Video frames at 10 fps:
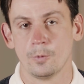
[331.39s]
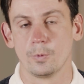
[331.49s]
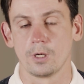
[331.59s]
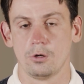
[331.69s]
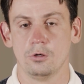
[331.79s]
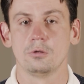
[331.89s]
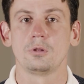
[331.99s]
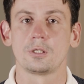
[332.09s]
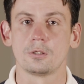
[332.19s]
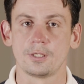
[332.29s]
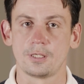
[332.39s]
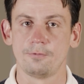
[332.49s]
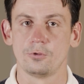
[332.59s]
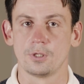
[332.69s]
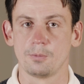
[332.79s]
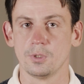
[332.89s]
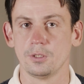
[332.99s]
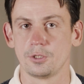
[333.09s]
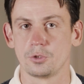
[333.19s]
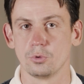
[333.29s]
We're only gonna give you an
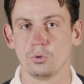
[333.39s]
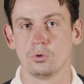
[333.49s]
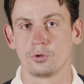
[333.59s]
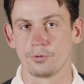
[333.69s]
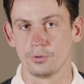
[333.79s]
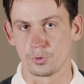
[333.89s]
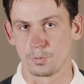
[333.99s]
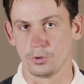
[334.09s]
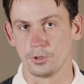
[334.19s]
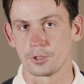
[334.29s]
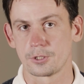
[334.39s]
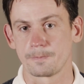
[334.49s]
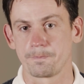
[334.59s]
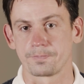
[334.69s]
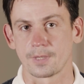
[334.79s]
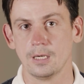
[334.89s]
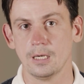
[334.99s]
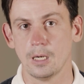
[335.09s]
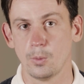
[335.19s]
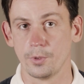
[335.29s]
ability to order those products
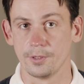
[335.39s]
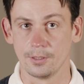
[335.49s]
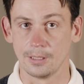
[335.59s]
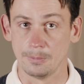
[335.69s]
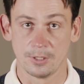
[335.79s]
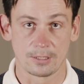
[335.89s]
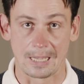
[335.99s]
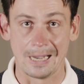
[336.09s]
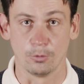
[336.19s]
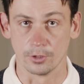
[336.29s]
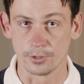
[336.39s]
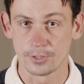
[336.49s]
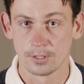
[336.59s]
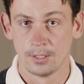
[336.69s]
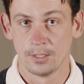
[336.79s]
within limited hours.